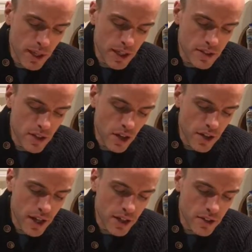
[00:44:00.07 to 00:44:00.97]
beings on
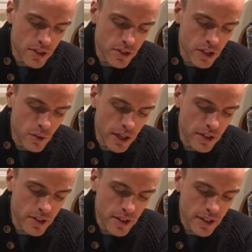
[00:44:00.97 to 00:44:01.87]
earth are
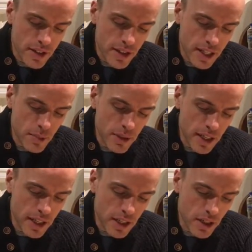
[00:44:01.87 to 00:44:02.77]
situated at the
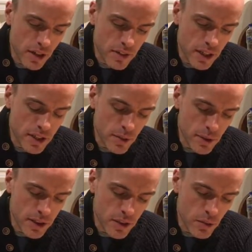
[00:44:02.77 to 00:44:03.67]
beginning of the
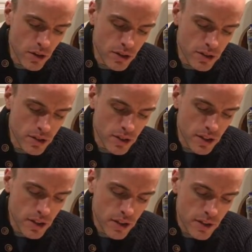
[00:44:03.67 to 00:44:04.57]
intermediate worlds.
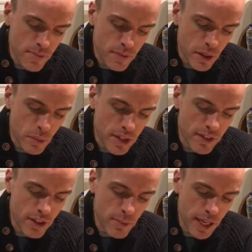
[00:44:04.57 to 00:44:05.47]
But
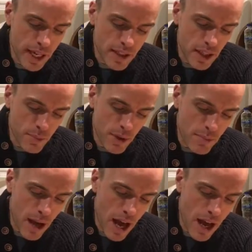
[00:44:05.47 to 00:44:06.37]
living beings like
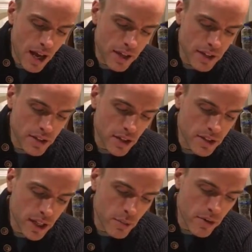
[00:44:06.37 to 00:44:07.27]
Brahma and his
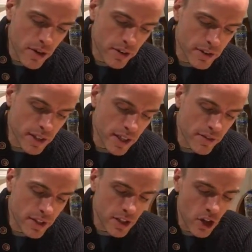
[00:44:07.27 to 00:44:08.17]
contemporaries live
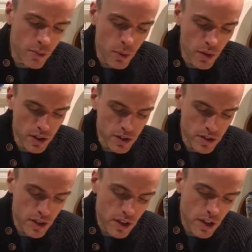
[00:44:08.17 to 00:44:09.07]
in the upper worlds,
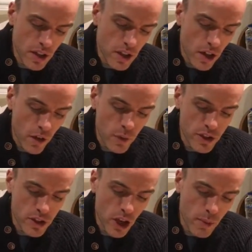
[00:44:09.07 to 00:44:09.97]
of which the
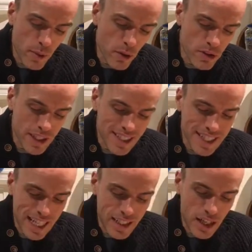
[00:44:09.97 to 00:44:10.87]
topmost is
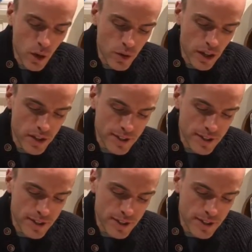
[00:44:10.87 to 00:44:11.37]
Satyaloka.